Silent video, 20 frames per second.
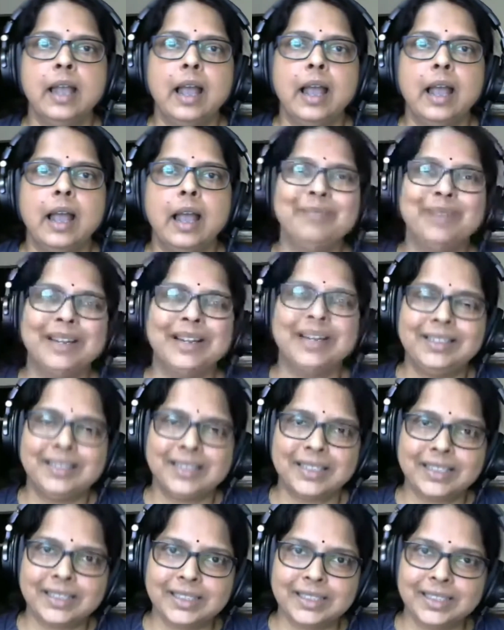And by
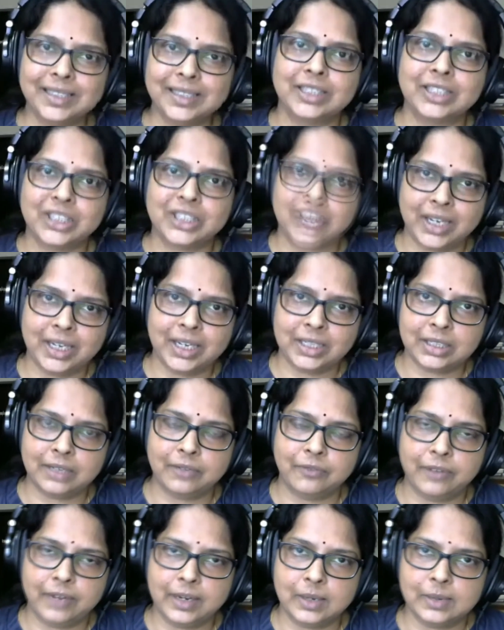detecting the change in
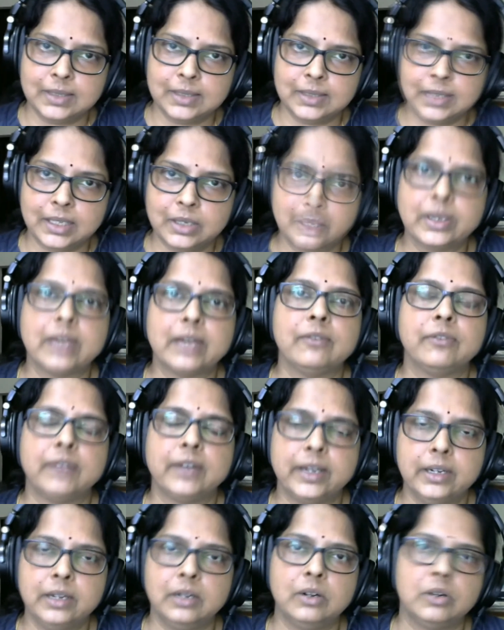frequency, you can
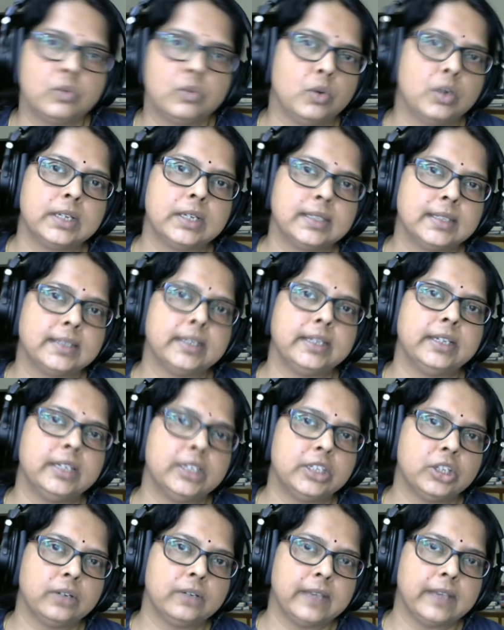find out what is the
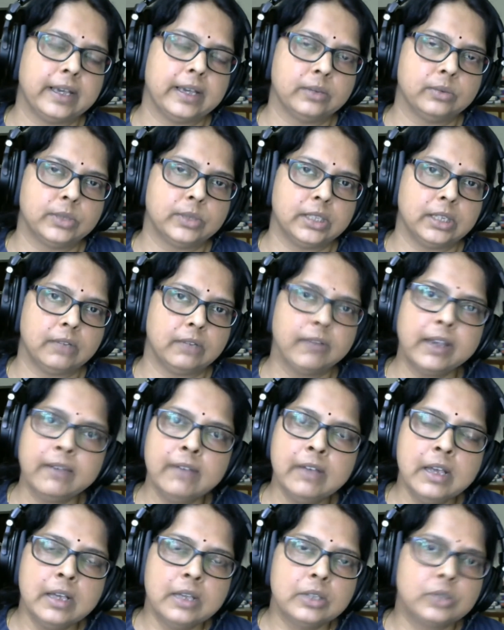signature of the acoustic wave.
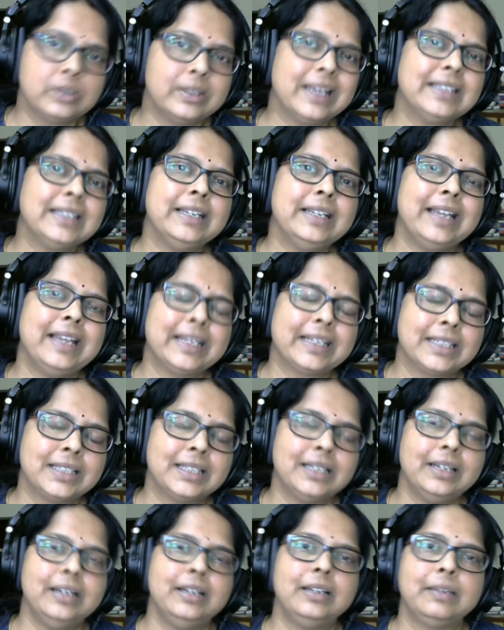So that's an
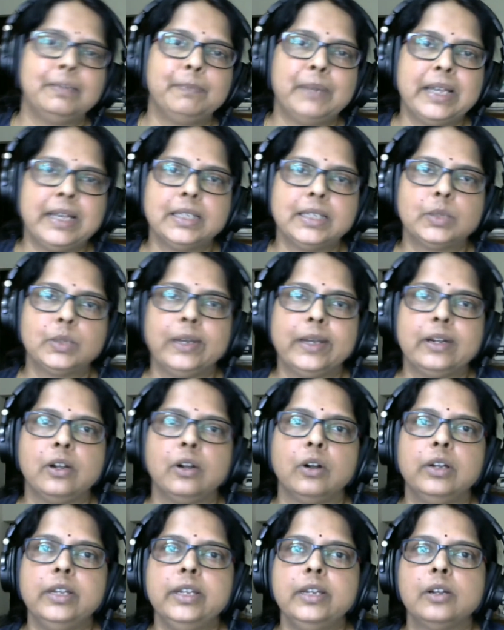excellent place where
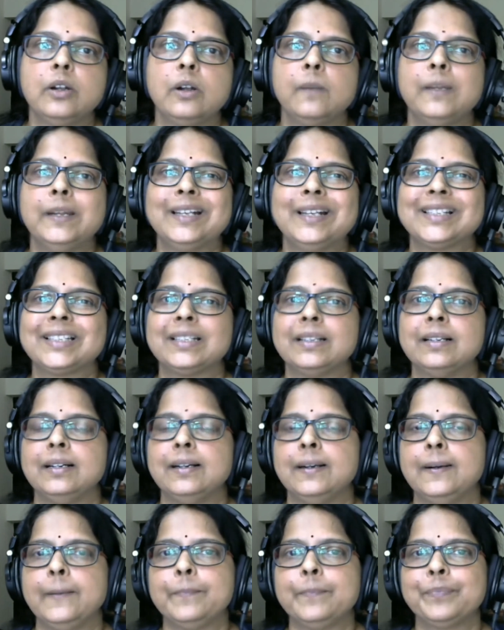nonlinear optics
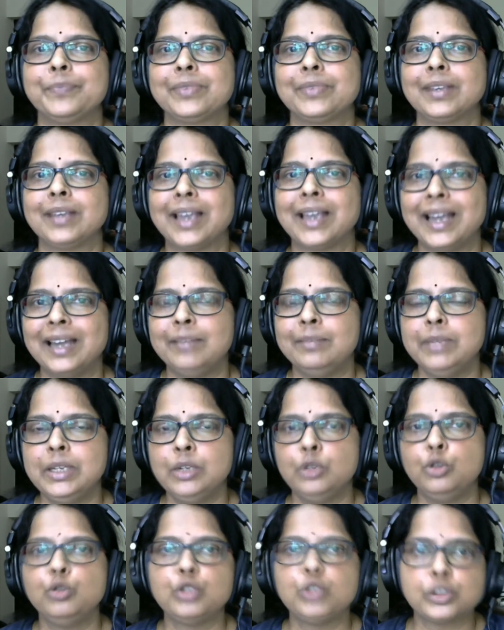can be
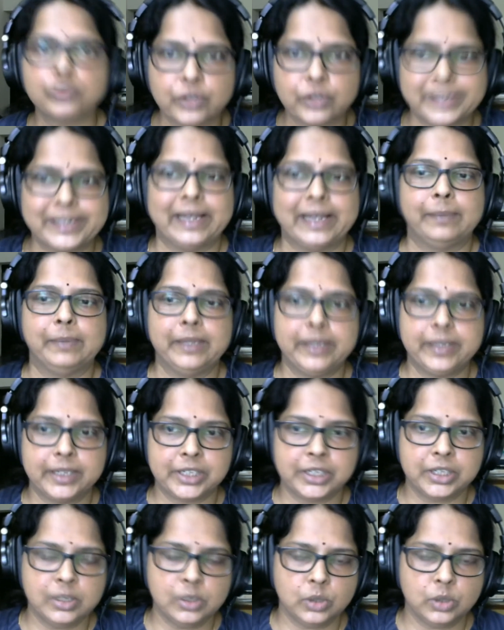used for an application.